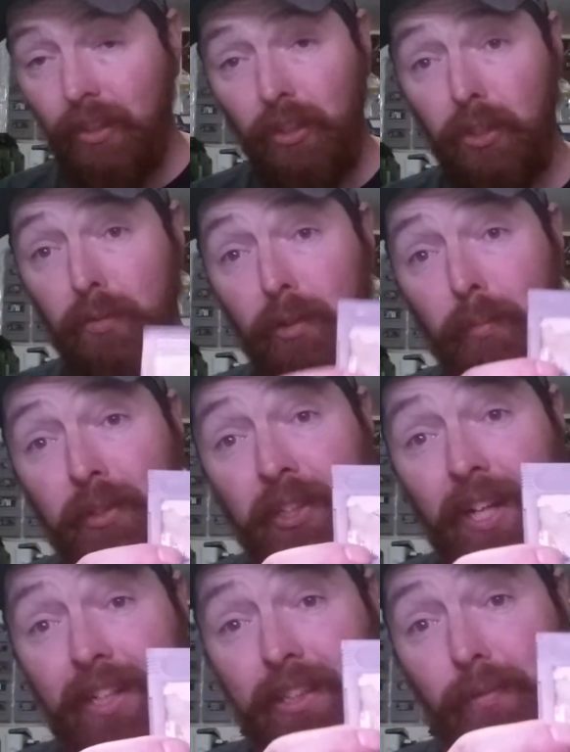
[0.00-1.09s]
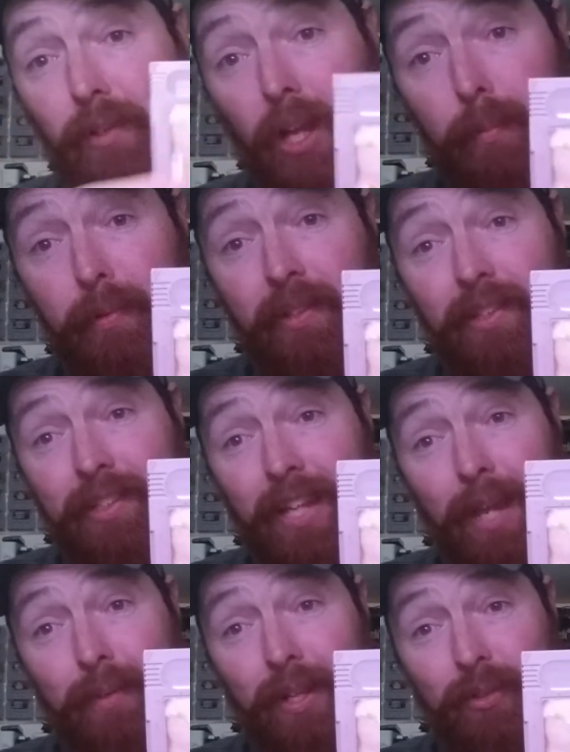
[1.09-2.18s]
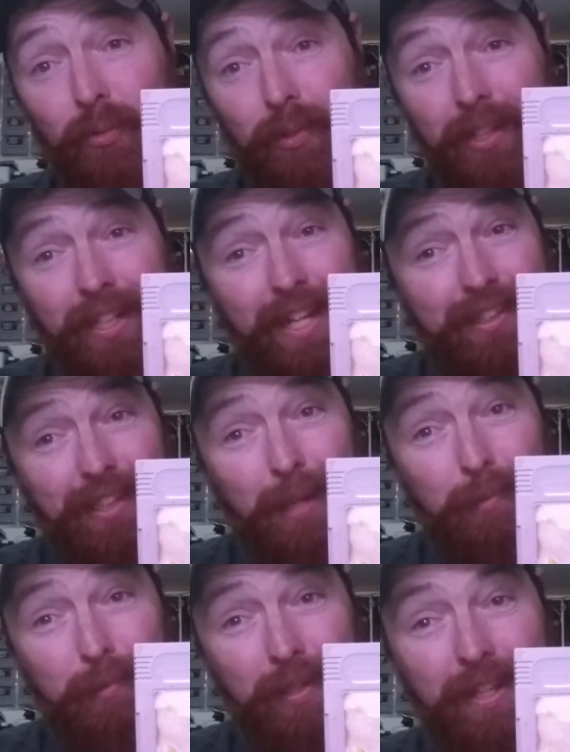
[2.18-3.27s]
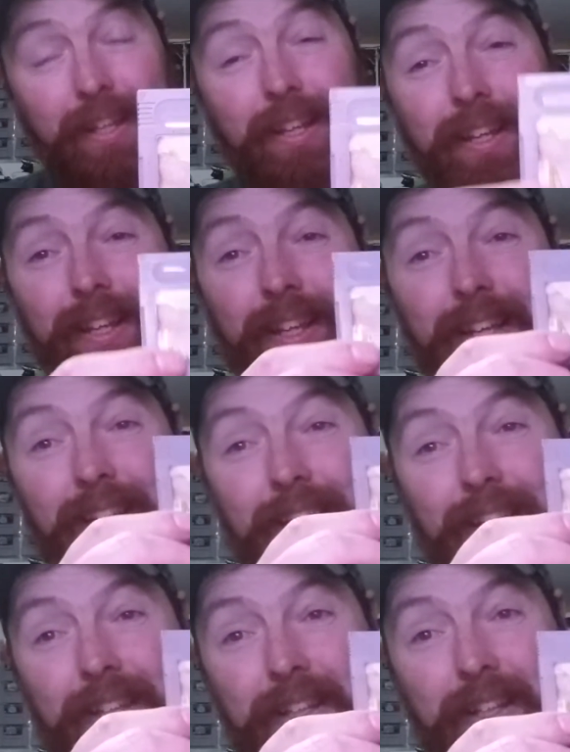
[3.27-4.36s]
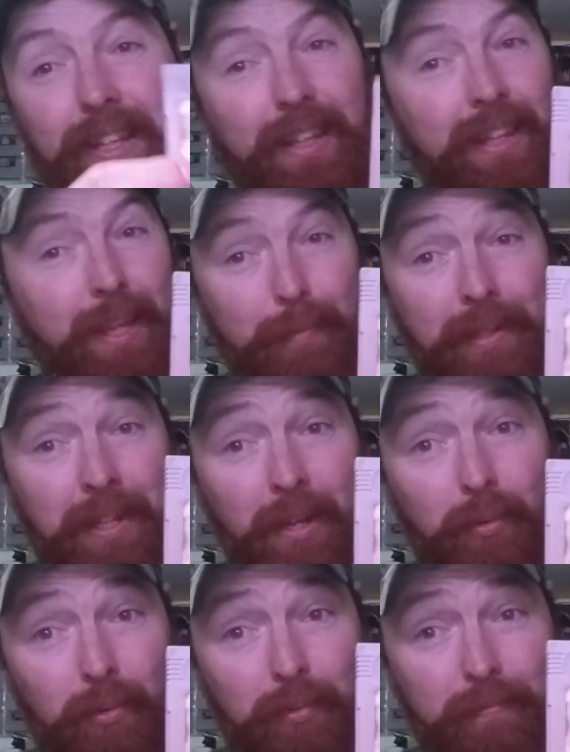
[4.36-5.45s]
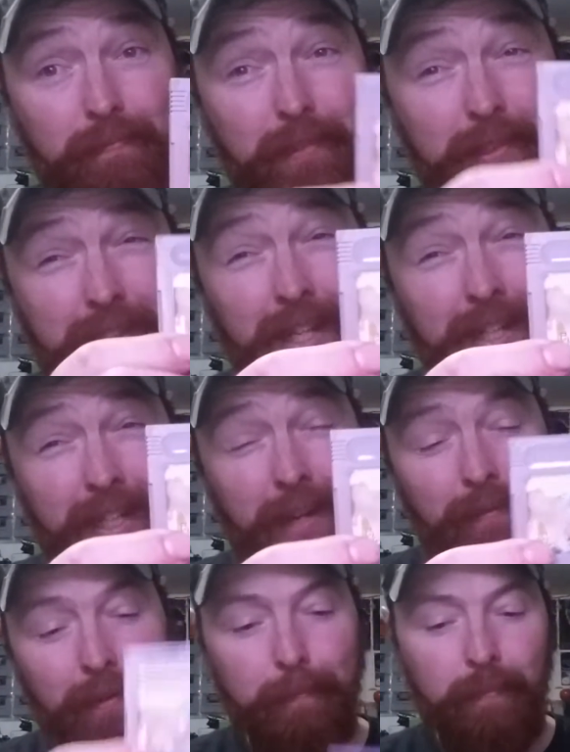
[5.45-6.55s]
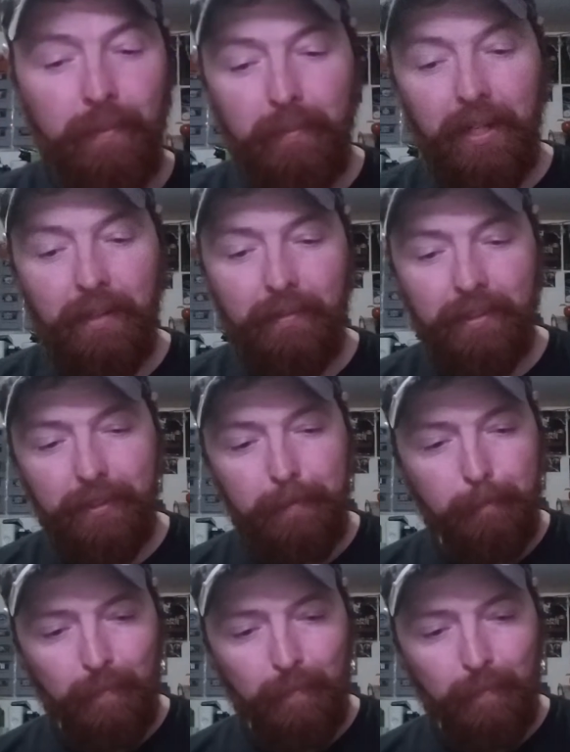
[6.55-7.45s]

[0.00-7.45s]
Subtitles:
So if some of you guys have a copy of this game that has a really nice label, let me know, because I'd like to have it. But anyways,